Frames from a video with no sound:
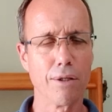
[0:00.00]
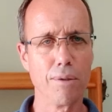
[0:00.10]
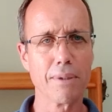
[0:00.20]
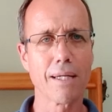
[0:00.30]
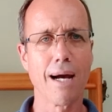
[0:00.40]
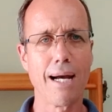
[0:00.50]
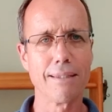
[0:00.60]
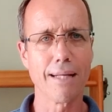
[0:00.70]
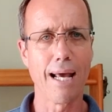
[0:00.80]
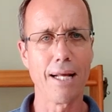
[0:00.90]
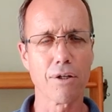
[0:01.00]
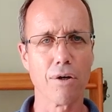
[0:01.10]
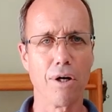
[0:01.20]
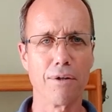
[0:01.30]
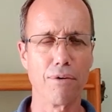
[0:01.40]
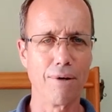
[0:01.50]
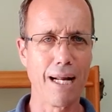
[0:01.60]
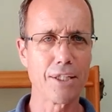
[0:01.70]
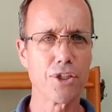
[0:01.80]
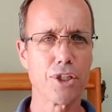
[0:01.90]
humankind and God. The
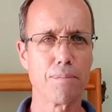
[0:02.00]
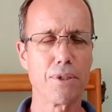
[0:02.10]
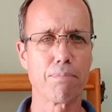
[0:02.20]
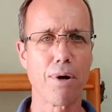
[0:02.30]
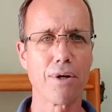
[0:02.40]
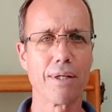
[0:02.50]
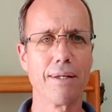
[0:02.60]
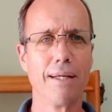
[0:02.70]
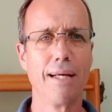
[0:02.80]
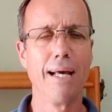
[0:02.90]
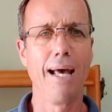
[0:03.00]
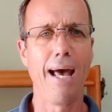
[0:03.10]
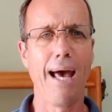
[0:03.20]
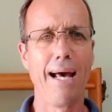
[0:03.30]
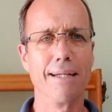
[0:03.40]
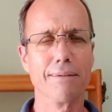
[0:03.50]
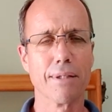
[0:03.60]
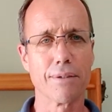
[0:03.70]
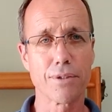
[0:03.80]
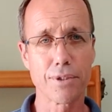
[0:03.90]
relationship is broken, and
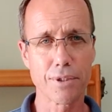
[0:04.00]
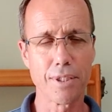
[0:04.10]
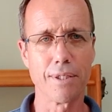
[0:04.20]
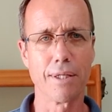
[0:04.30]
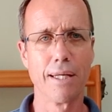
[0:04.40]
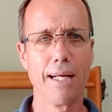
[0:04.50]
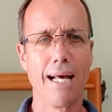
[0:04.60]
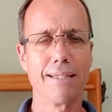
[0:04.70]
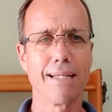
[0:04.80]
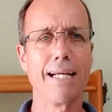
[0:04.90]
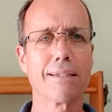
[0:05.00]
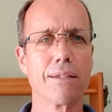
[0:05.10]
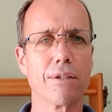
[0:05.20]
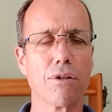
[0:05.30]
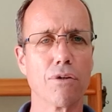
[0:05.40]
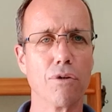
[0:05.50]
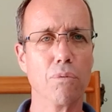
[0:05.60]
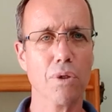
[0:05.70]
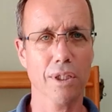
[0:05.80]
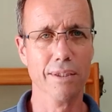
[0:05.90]
sin has entered the
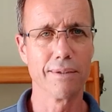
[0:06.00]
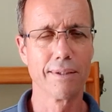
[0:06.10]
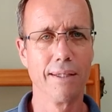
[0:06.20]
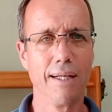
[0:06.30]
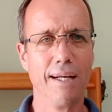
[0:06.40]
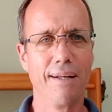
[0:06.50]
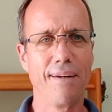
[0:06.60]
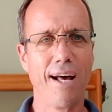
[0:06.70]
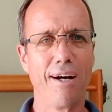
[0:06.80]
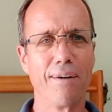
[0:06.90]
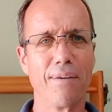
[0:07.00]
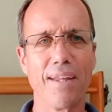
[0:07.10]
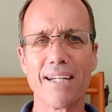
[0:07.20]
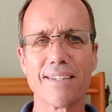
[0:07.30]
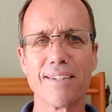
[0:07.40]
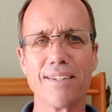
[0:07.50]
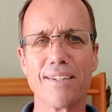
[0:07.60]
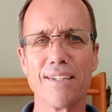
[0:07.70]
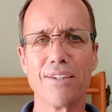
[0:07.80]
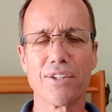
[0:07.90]
world. Now, that sin
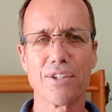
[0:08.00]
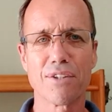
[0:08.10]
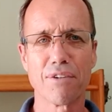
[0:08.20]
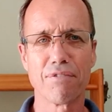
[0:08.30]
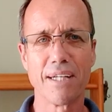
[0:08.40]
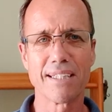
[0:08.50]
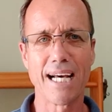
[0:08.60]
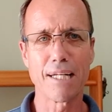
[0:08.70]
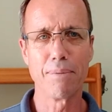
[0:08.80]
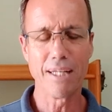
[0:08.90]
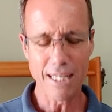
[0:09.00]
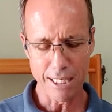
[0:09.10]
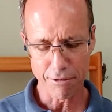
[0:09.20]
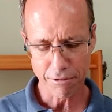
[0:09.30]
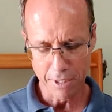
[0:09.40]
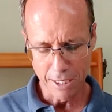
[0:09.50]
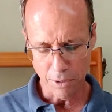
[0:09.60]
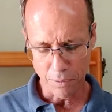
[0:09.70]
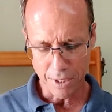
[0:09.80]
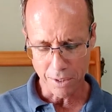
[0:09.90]
didn't just affect Adam and Eve.
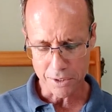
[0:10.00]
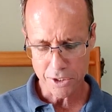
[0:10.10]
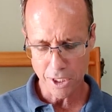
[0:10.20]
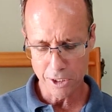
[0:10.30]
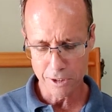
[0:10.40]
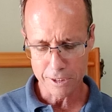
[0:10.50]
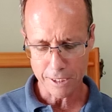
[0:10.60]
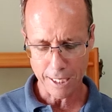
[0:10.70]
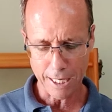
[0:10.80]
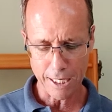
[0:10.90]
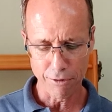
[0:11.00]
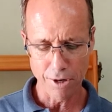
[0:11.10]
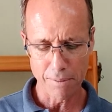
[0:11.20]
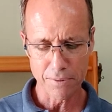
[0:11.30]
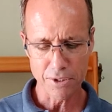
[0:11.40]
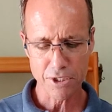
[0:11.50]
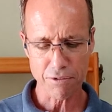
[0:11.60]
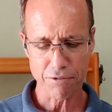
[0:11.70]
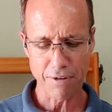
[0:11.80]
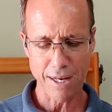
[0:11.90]
We are told uh, in Romans
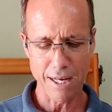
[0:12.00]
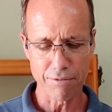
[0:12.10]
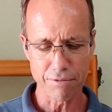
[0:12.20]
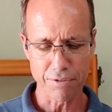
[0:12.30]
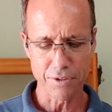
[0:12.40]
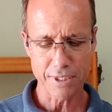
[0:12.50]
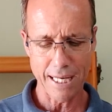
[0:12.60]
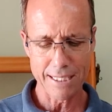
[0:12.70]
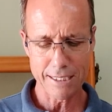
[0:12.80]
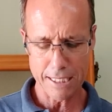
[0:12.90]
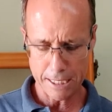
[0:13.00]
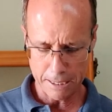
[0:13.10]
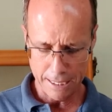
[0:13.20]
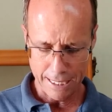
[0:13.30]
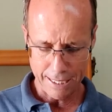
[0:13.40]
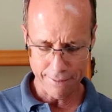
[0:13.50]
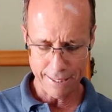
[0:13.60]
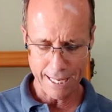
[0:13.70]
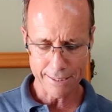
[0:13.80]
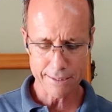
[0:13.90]
5, verse 18,
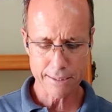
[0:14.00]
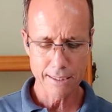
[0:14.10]
that